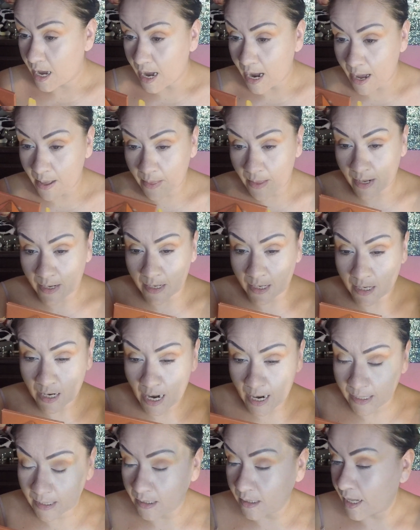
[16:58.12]
And then it
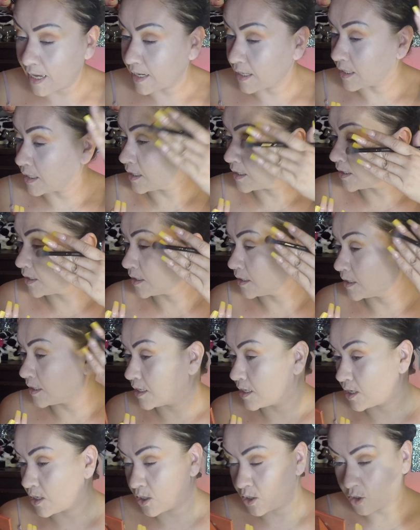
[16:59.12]
kind of like
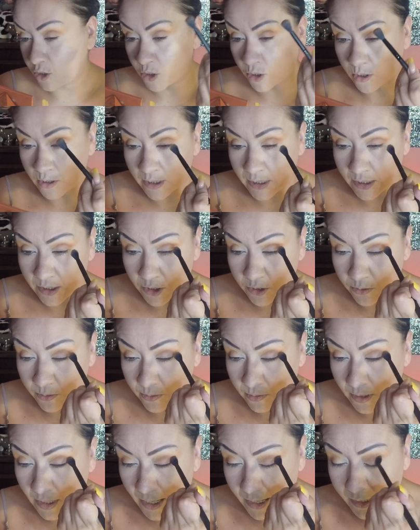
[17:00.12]
turns into
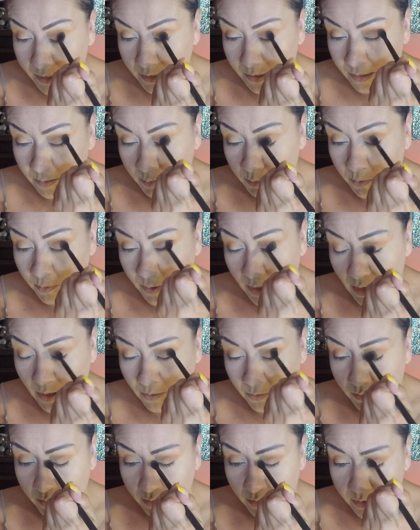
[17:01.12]
like the
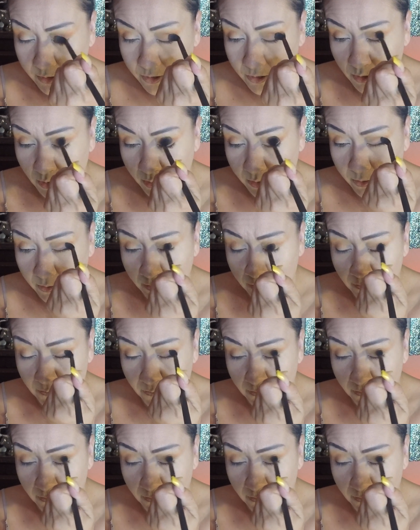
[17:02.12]
brown or the darker